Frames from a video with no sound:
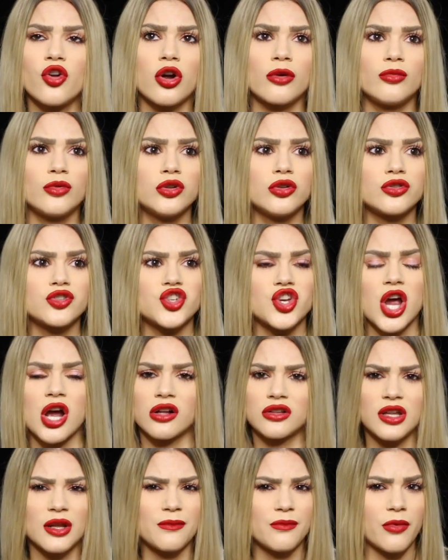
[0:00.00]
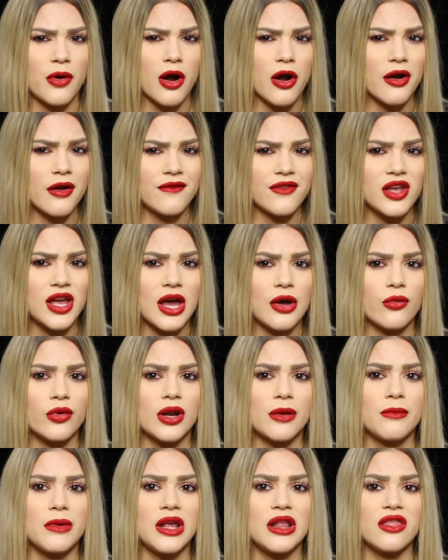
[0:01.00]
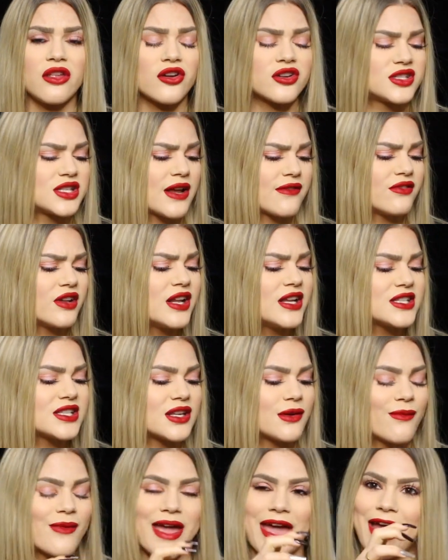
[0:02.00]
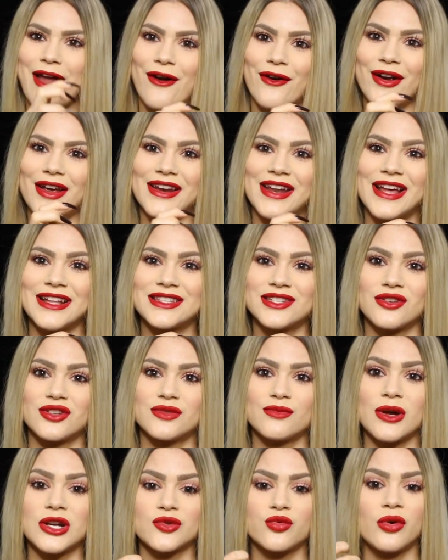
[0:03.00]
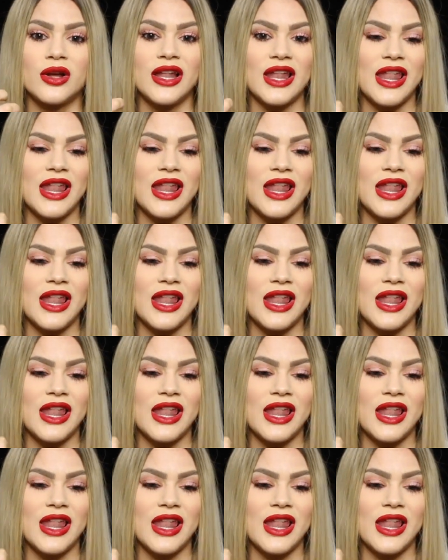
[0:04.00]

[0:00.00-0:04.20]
normal chocolate bar, if you get what I mean. There's definitely some air in it, so it's much more